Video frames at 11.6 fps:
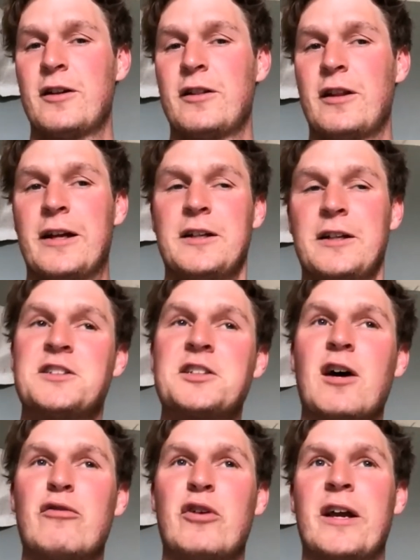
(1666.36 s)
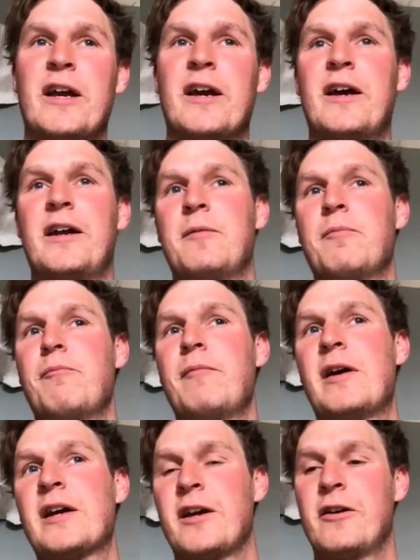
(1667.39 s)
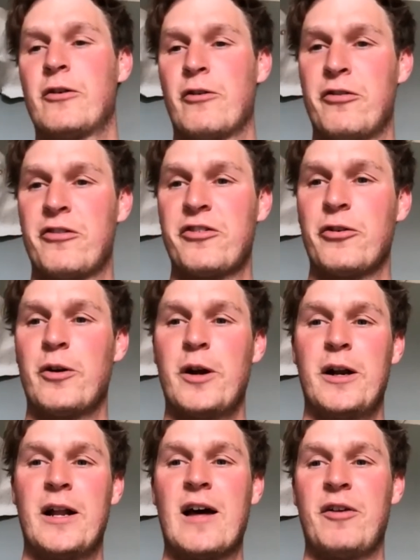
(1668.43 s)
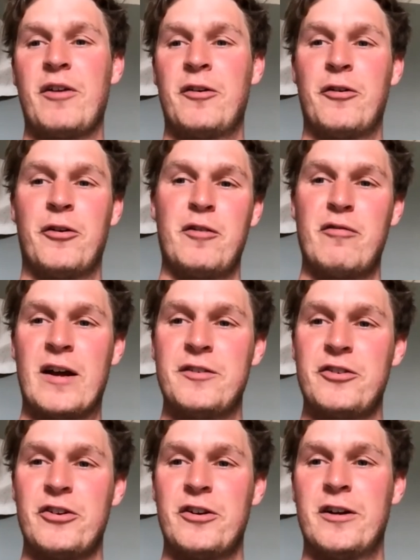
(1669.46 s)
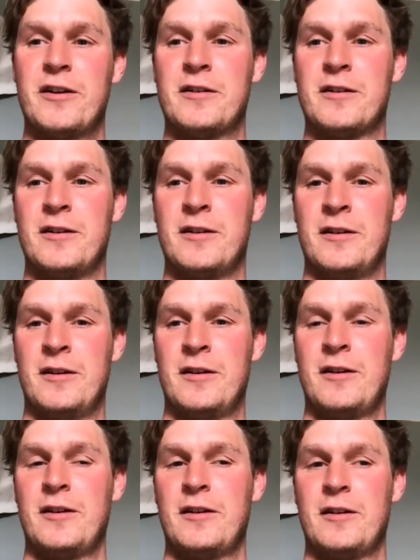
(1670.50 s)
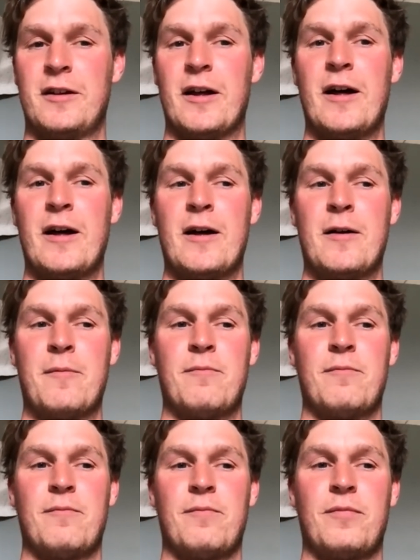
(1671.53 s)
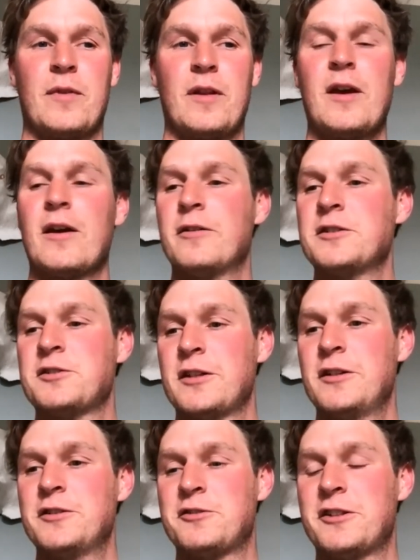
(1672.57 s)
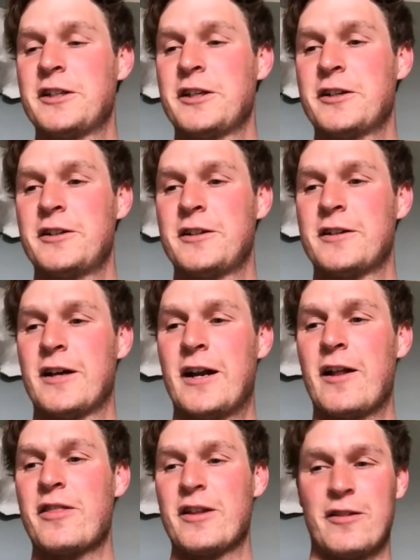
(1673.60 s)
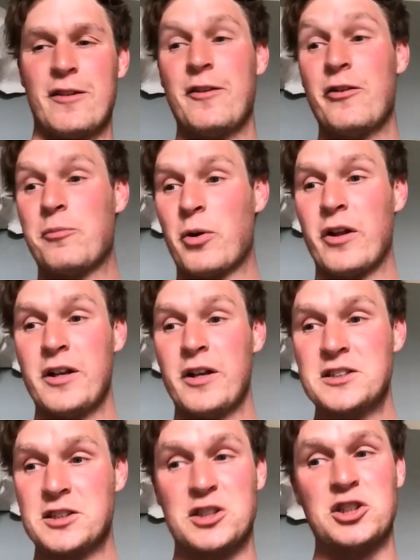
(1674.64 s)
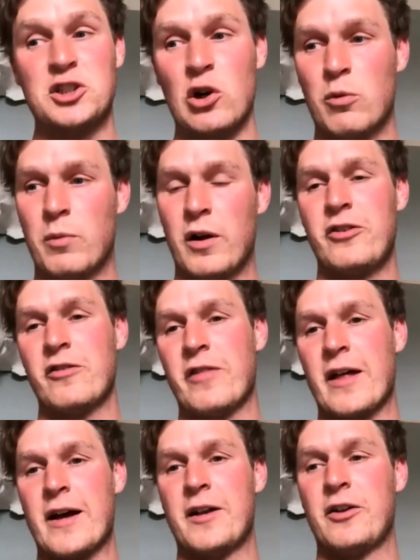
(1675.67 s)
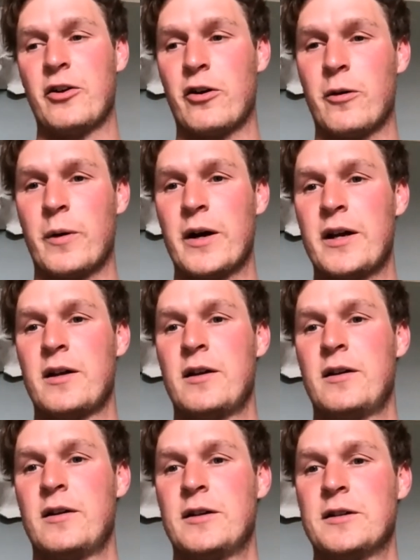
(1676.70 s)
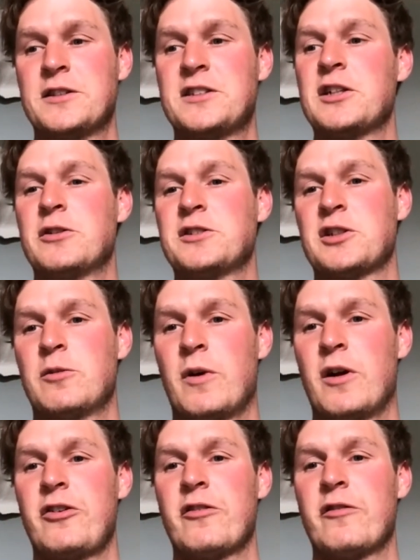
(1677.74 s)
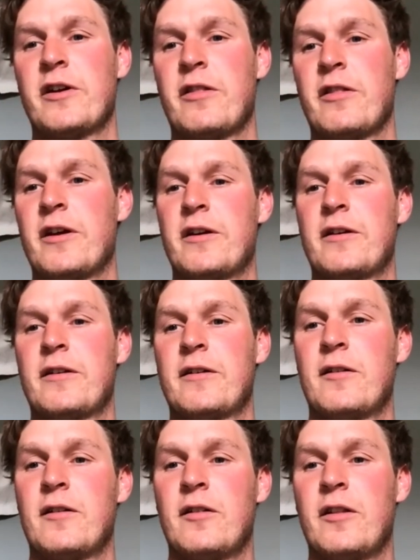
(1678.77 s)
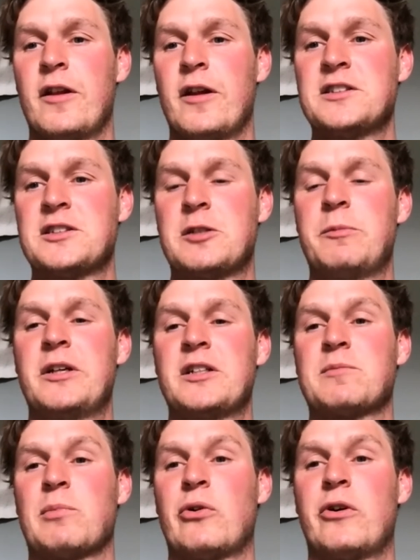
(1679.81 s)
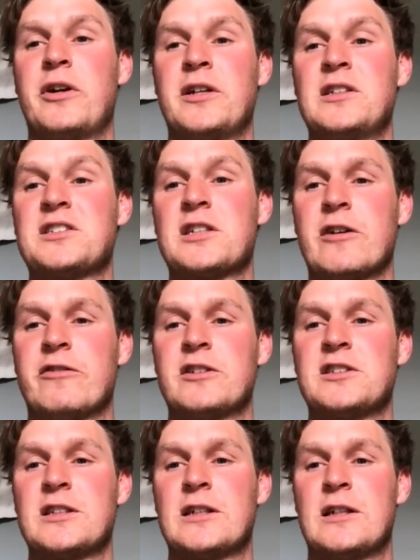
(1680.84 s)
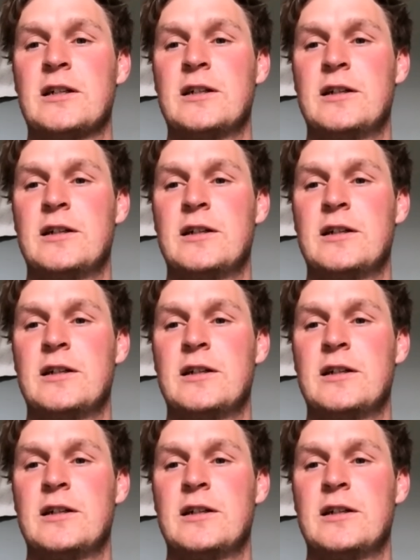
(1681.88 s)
like discovering it and making our own story and having our own adventure. And yeah, it was really good. And I think that there's probably just so much of that in Norway, so much of it that is to be explored and discovered still.